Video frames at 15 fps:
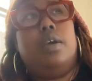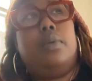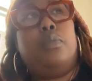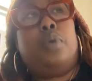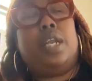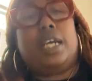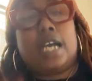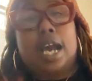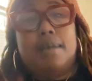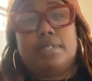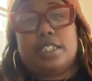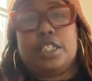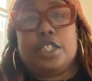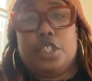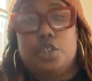when it
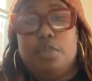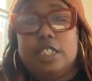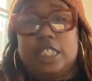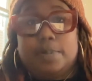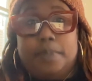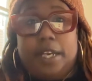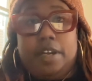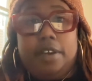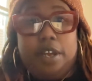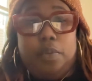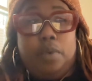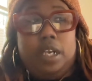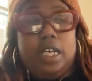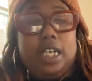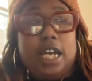comes to you and
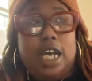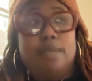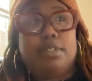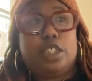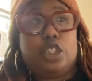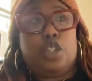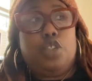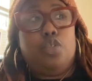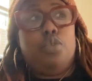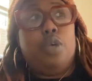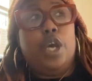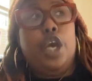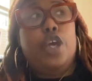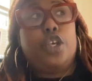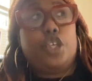spirit, when it comes
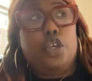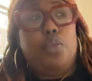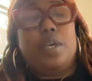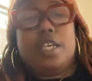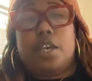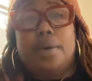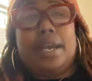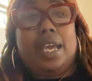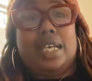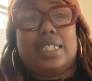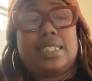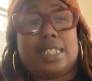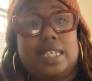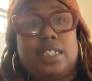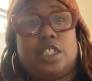to you and your
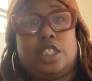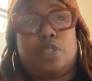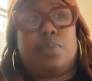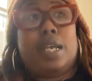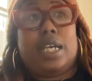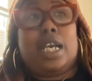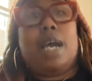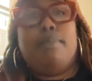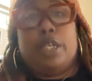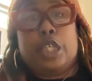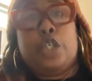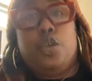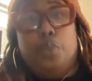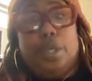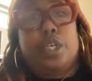ancestors, when it comes to
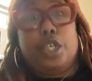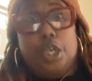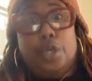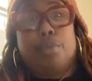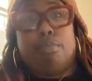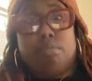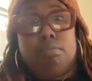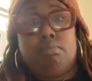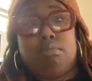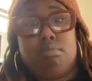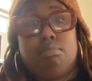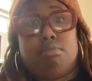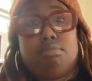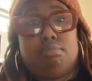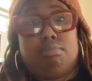you and you,
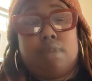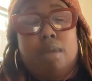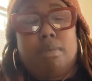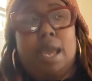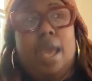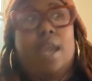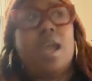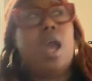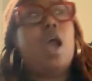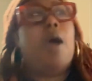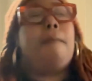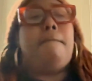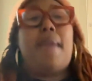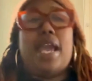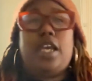okay,
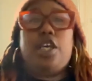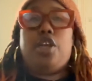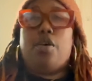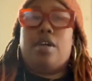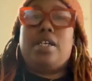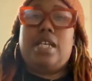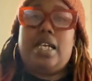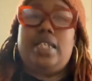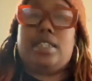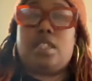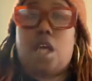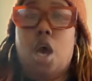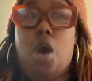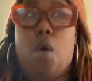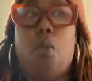make your needs
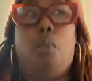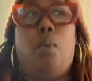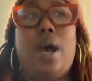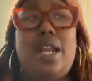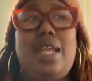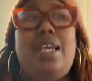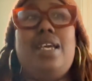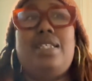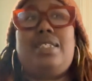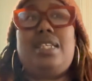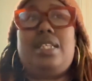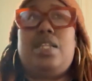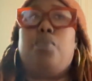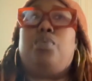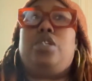known. What is
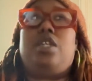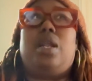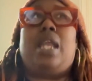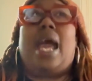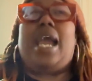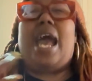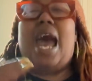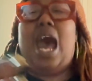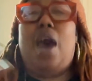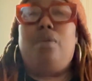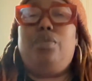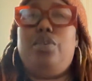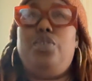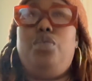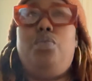it, like,
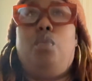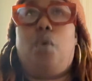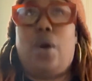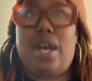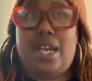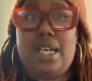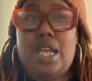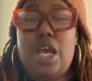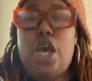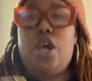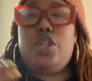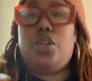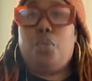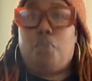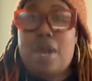how do you want
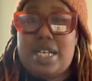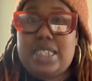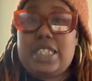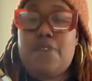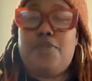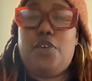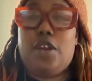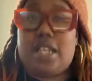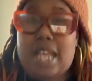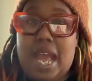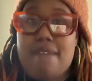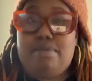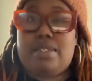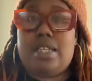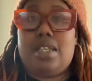the rest of your
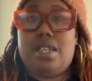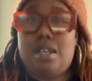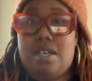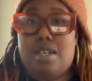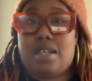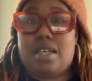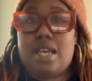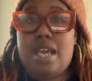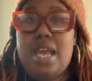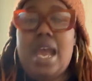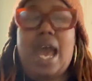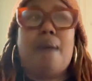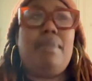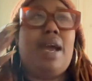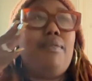life to look?
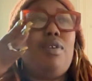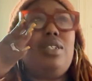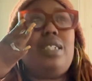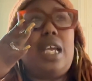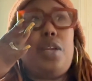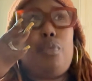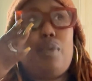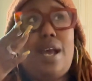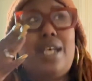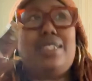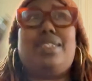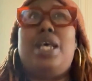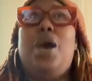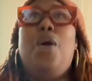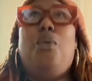I'm not going to say the
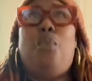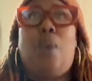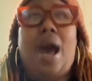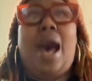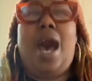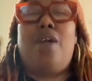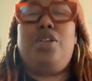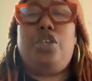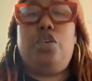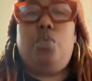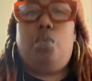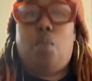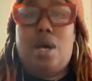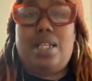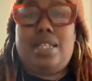rest. How do you
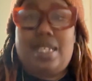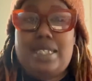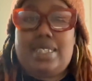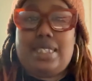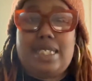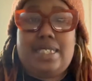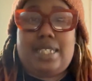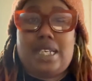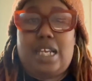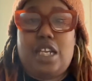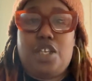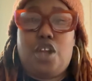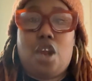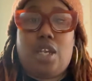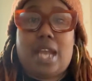want this season
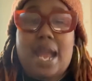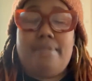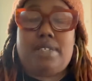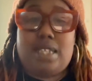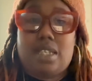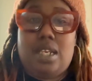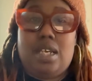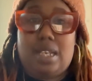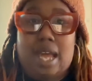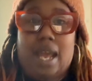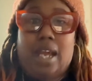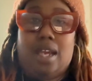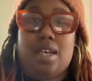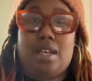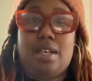in your life to look
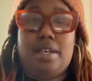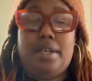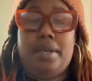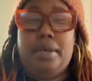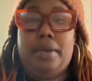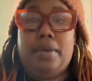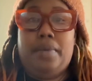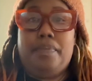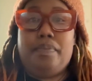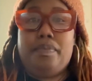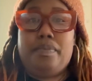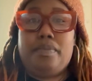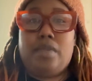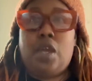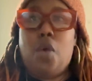like?
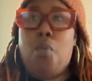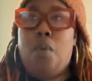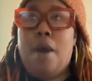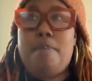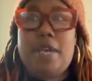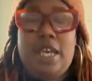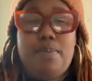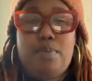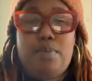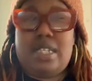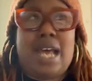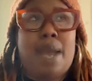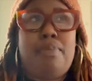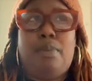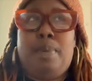What
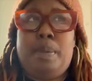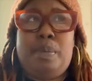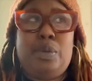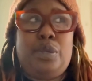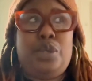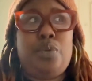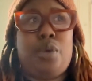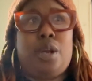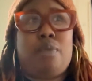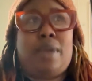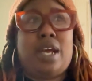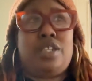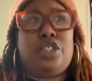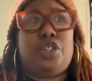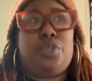type of people do you want
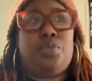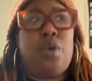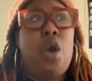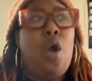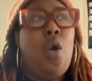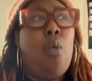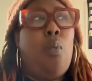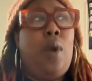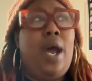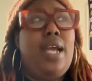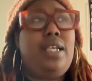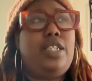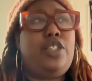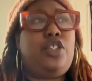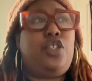around you?
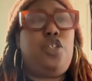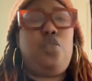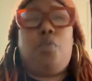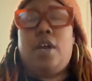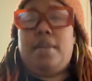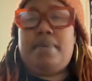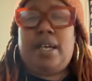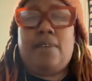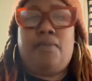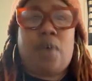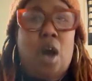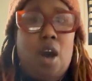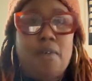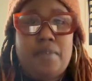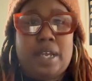What do you want to be
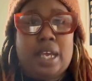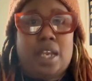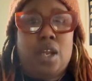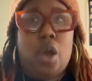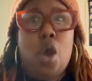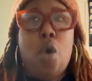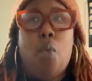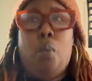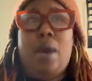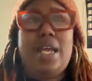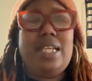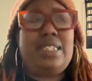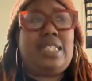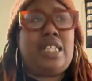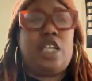involved in?
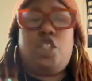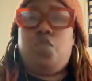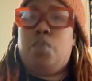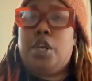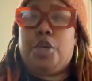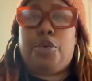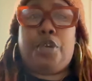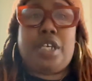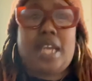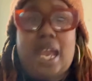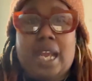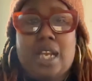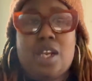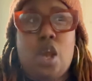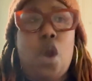What is it that you want to
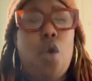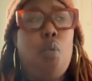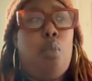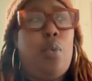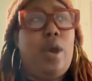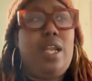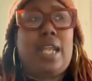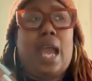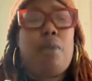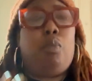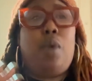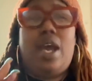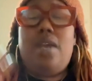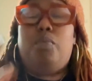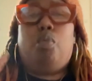create? What
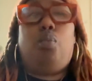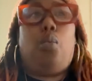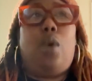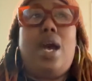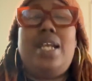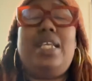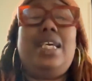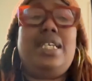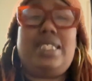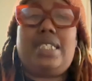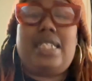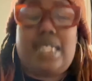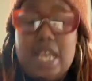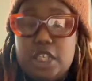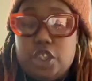is
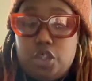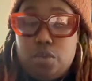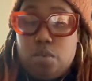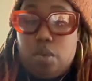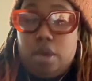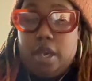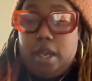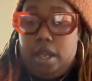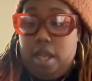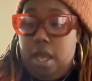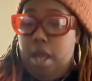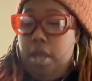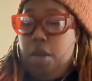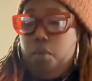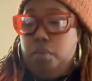it that you want?
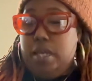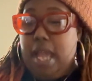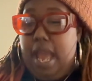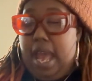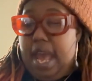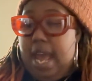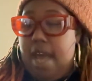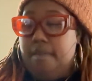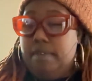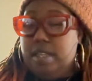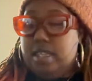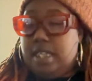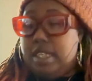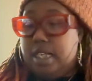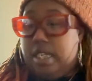We
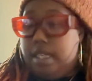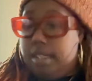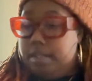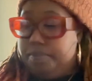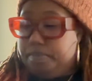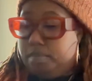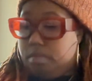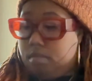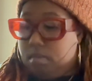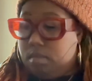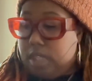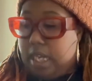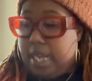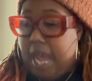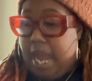have the
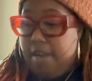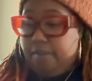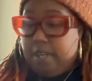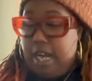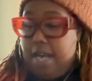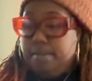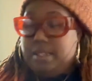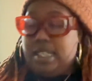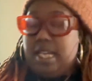Knight of Cups